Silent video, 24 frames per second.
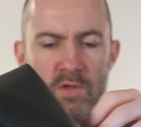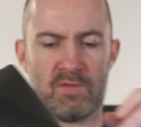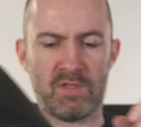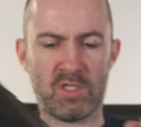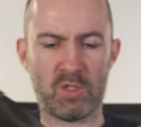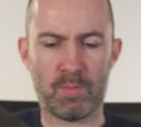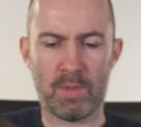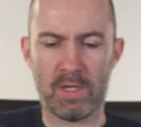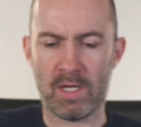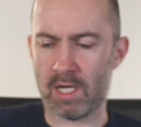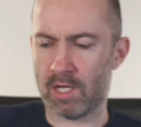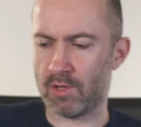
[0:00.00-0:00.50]
so I've
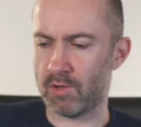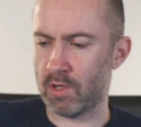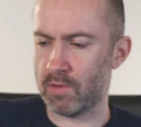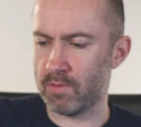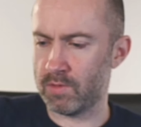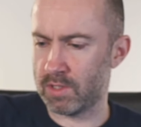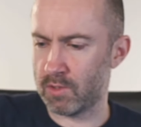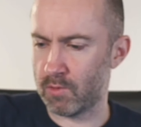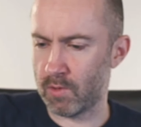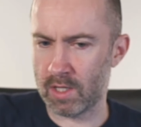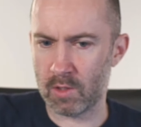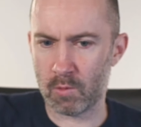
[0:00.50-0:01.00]
spun it
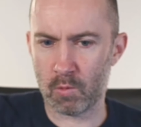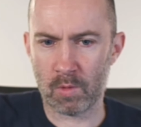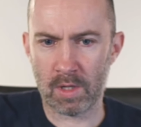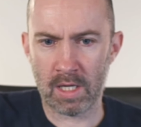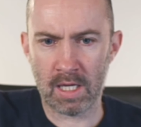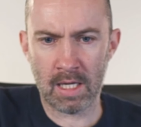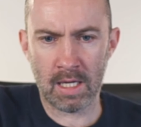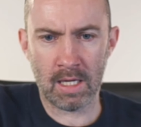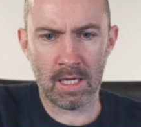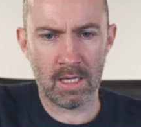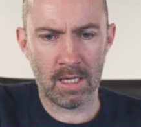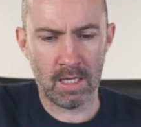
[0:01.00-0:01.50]
around the right
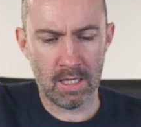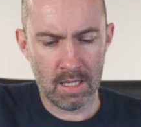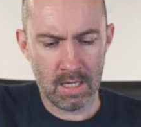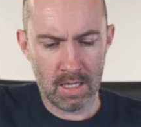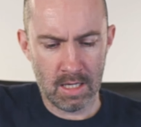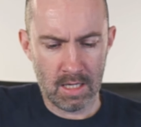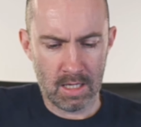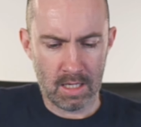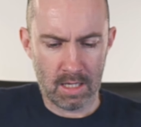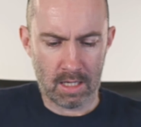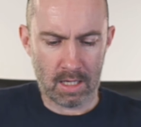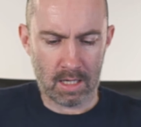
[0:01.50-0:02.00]
way,
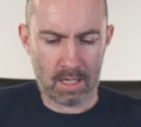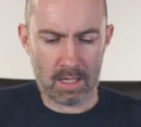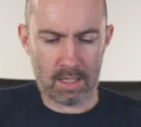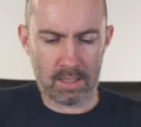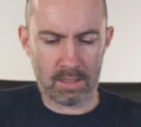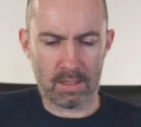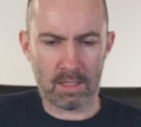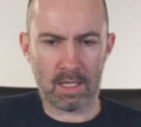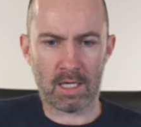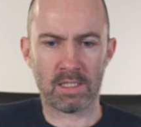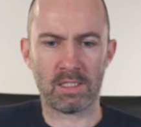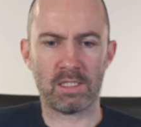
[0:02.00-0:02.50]

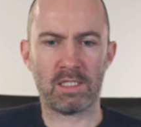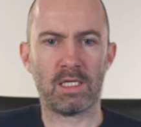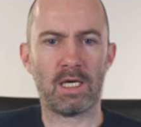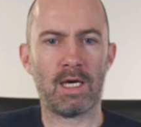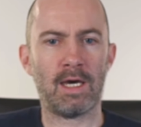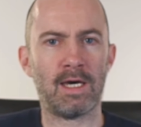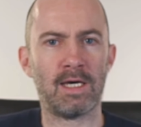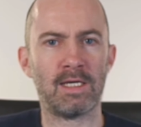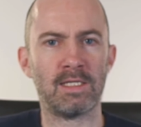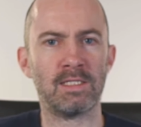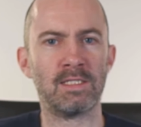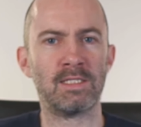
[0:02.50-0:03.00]
and this
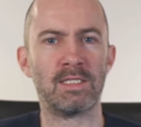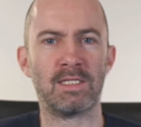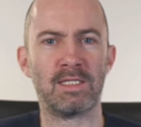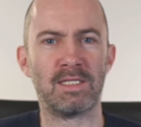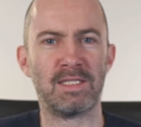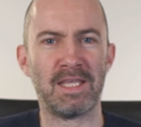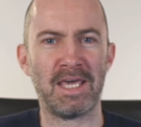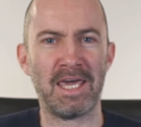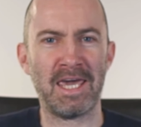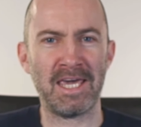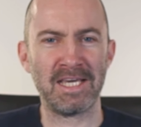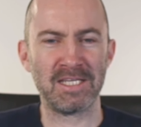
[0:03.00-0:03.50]

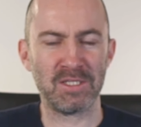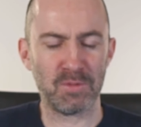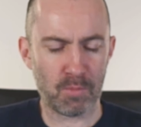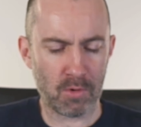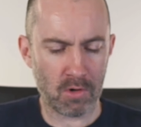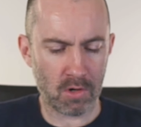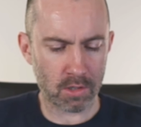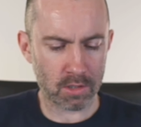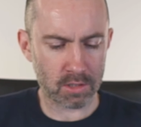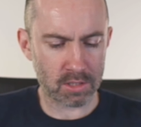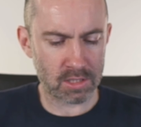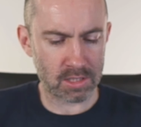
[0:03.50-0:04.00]
is the
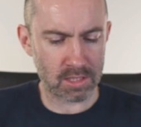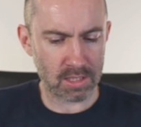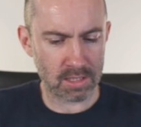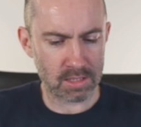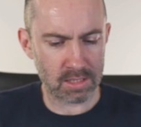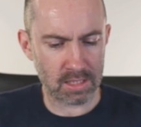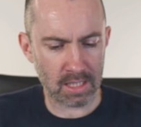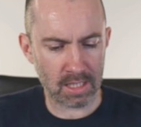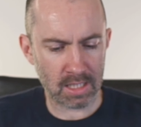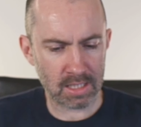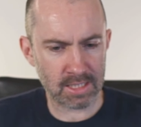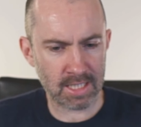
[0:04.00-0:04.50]
Xbox
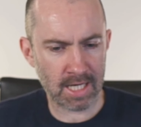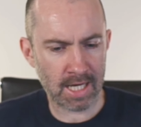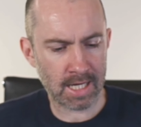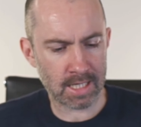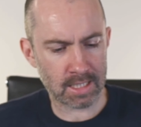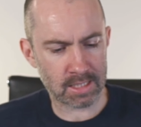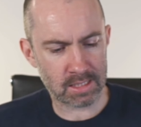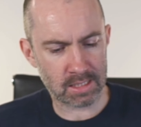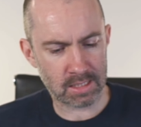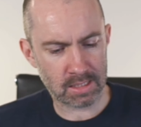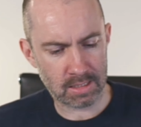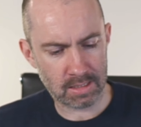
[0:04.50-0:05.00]
Series
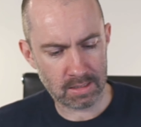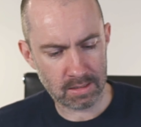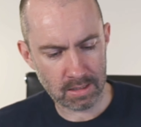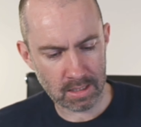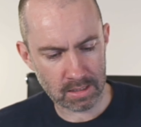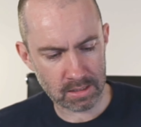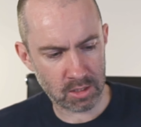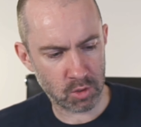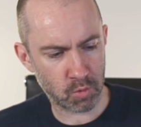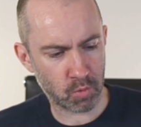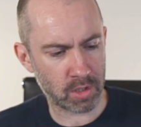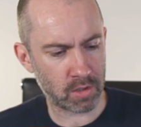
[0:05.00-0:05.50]
X.
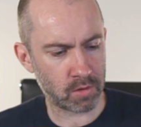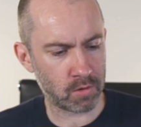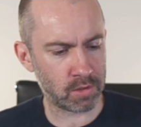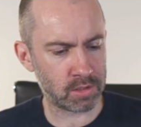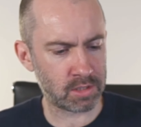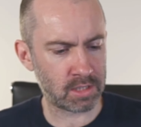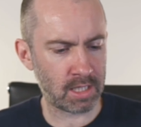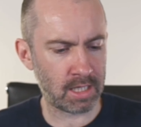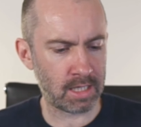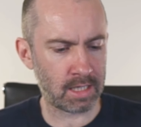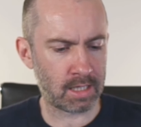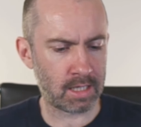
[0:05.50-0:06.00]
This is what it
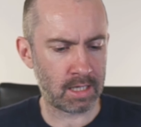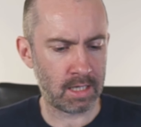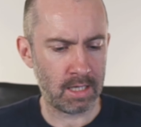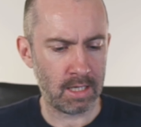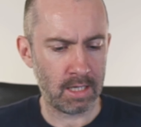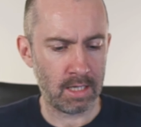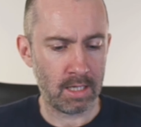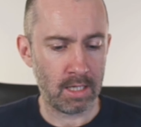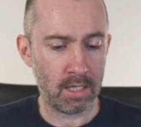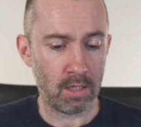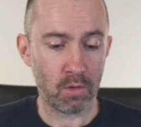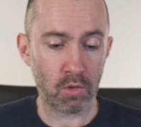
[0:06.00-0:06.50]
looks like.
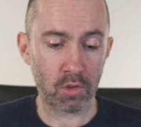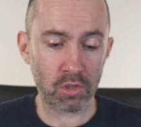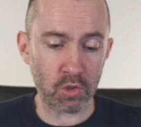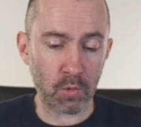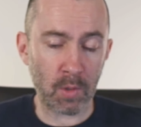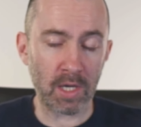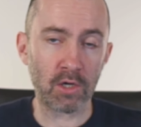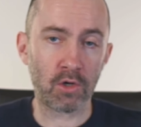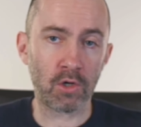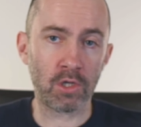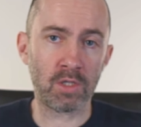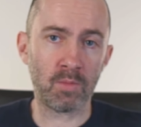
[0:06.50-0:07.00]
Looks
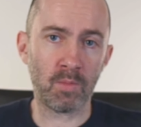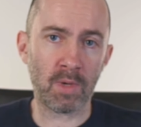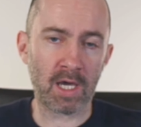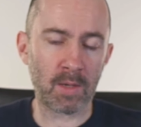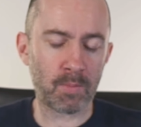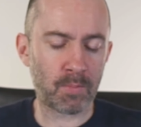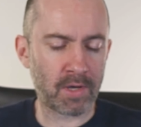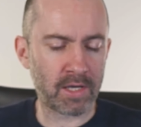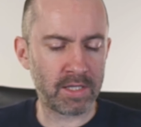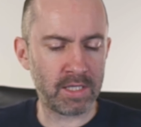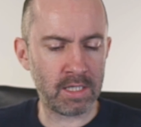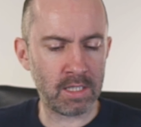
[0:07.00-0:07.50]
quite good in
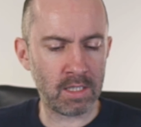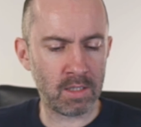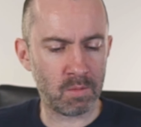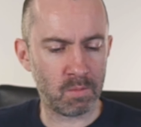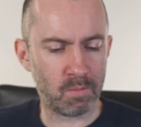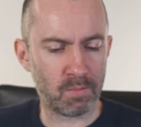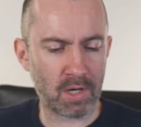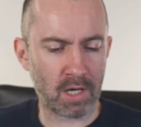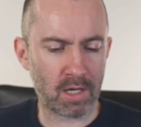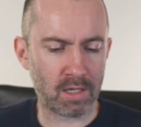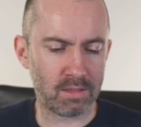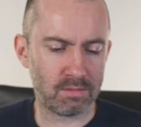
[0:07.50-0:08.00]
my
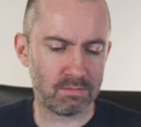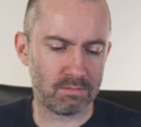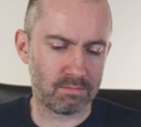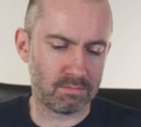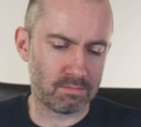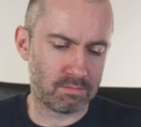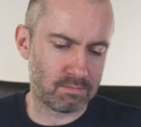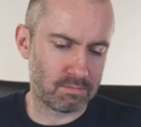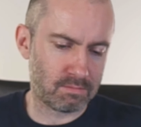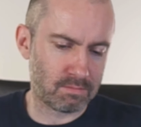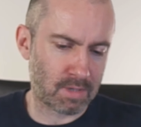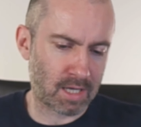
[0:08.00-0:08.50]
opinion, but
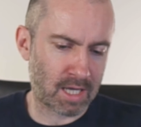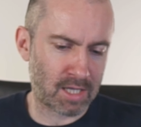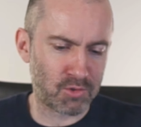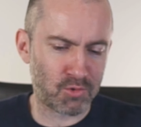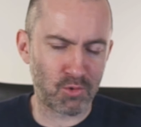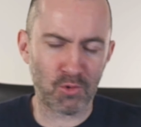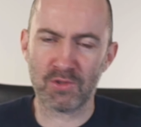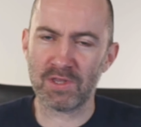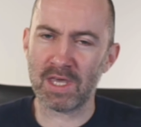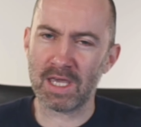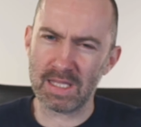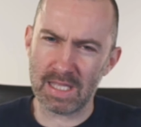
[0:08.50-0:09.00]
I
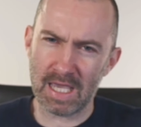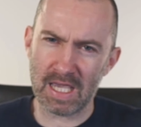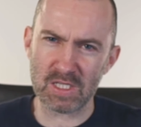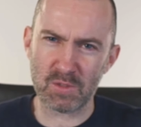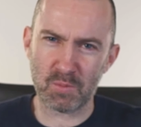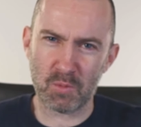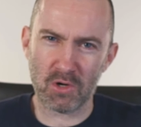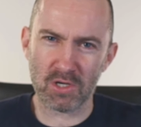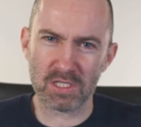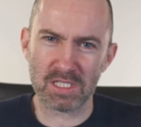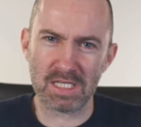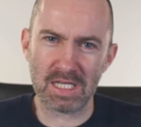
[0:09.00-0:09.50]
do think the
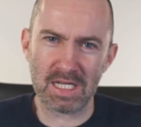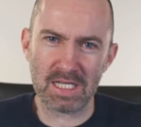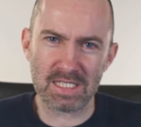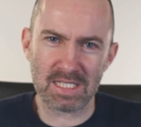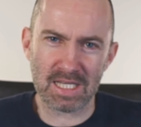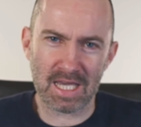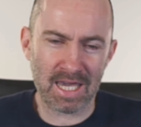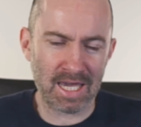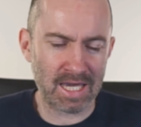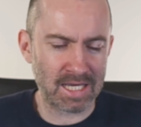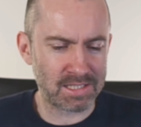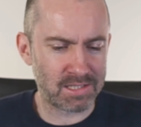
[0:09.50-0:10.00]
Xbox
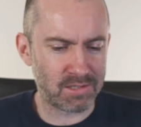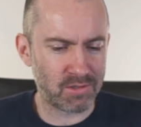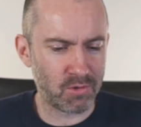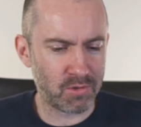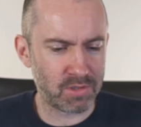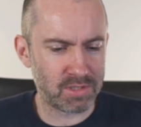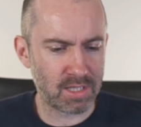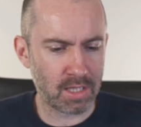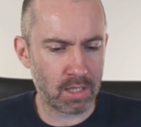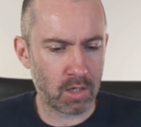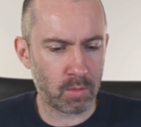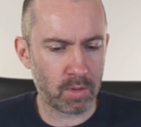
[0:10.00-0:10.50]
Series S
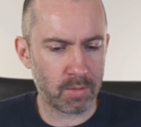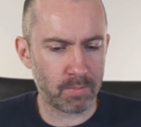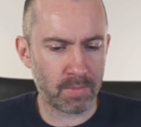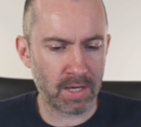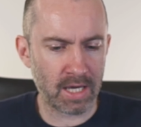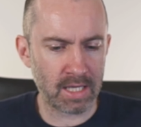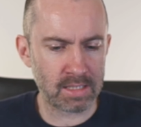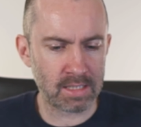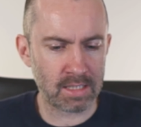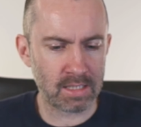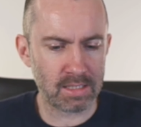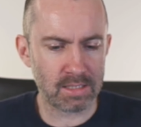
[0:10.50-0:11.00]
looks a little bit
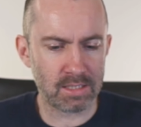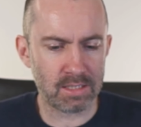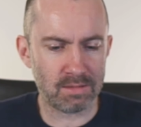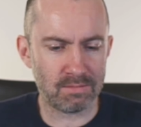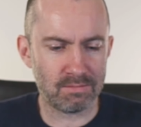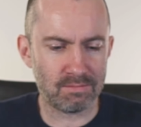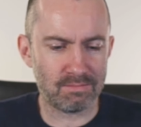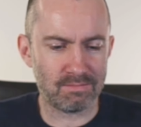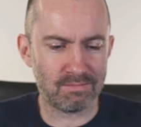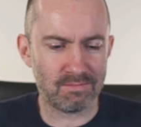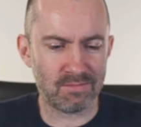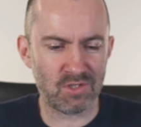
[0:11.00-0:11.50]
better. It's
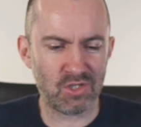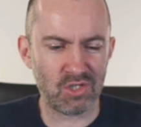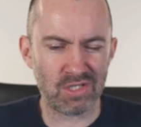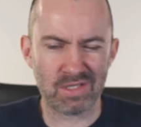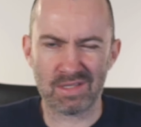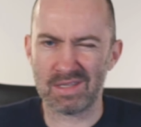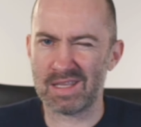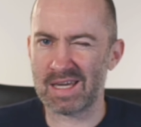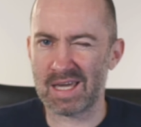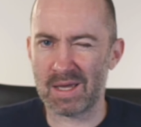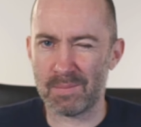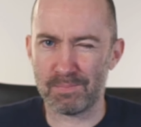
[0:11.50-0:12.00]

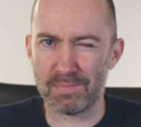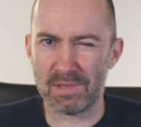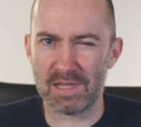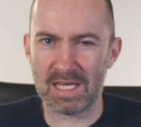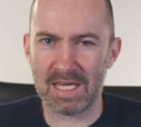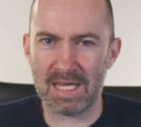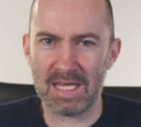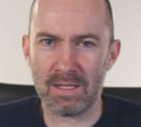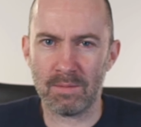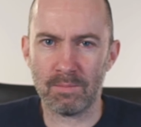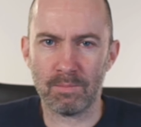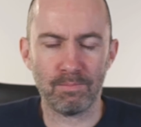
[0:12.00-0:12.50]
just like a
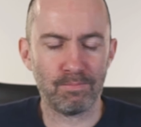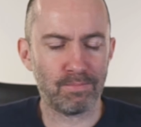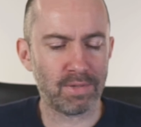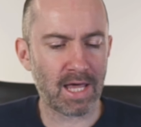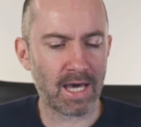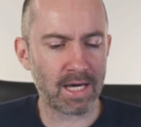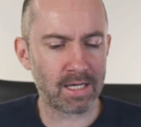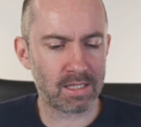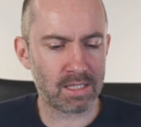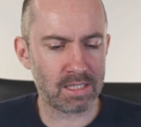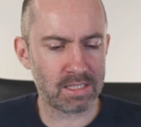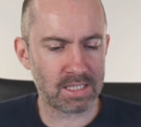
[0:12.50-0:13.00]
plain
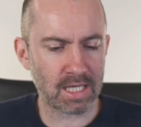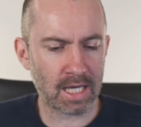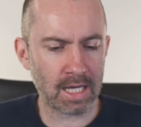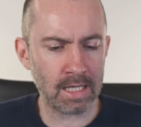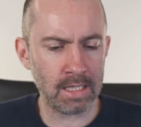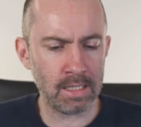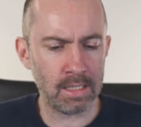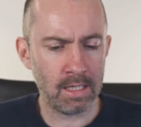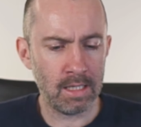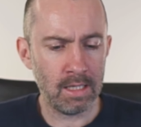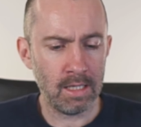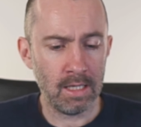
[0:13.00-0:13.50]
black
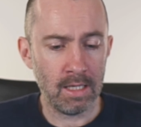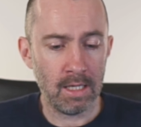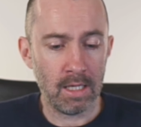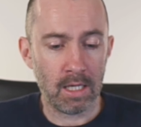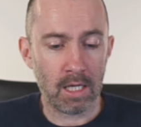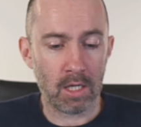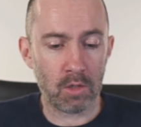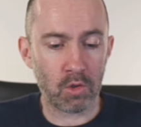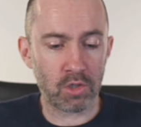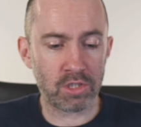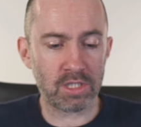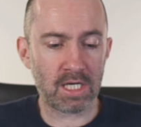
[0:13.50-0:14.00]
design.
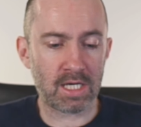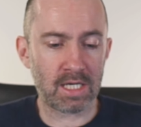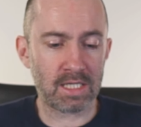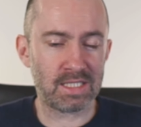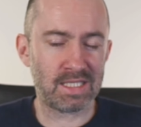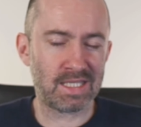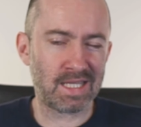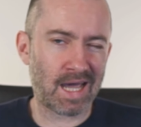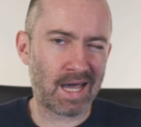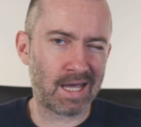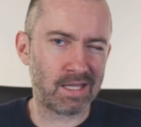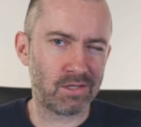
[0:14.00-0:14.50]
It looks like a
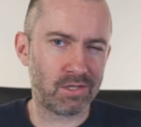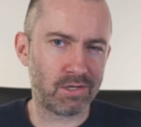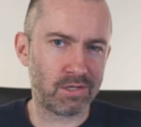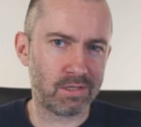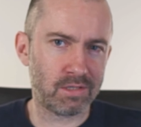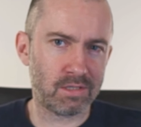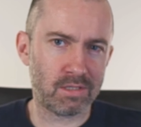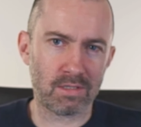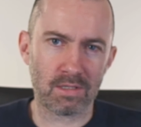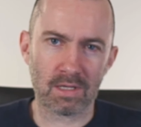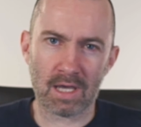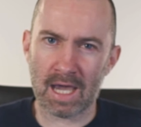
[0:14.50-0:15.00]

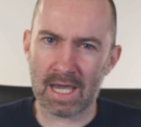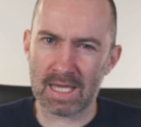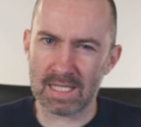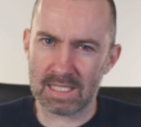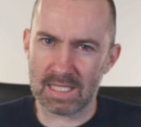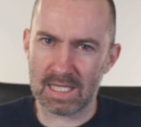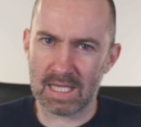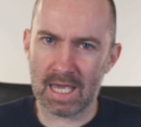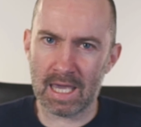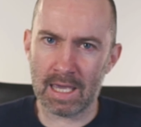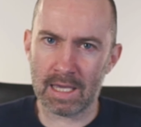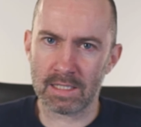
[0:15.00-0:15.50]
standard
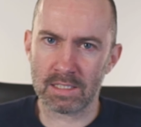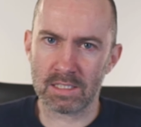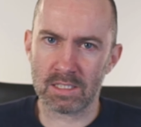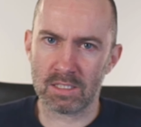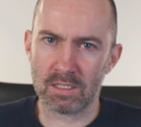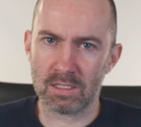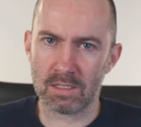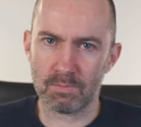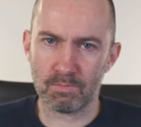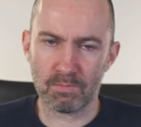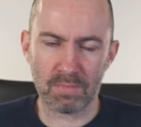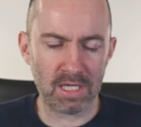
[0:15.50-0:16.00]

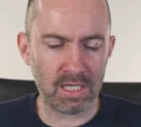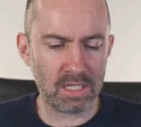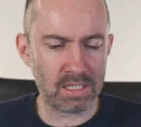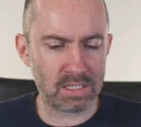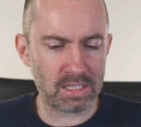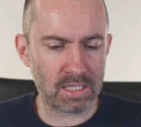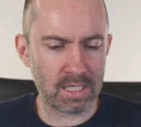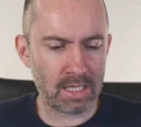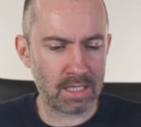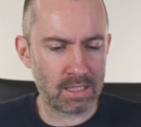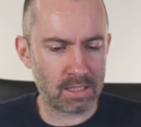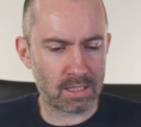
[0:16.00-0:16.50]
ITX
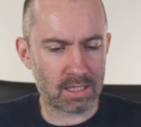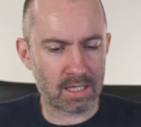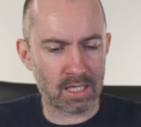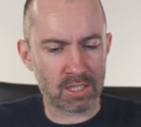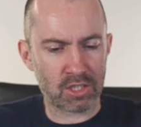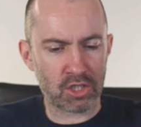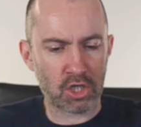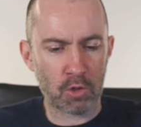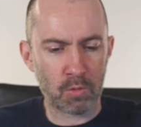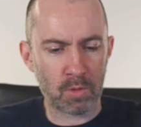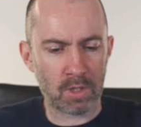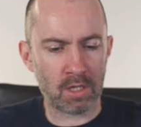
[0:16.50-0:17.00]
PC, like
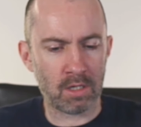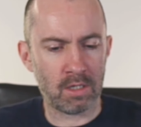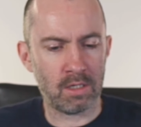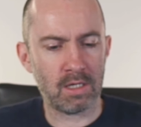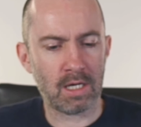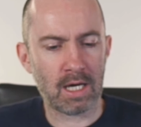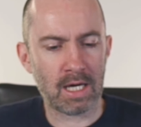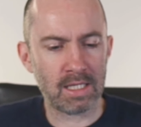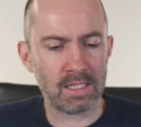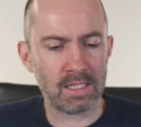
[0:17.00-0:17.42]
a Tower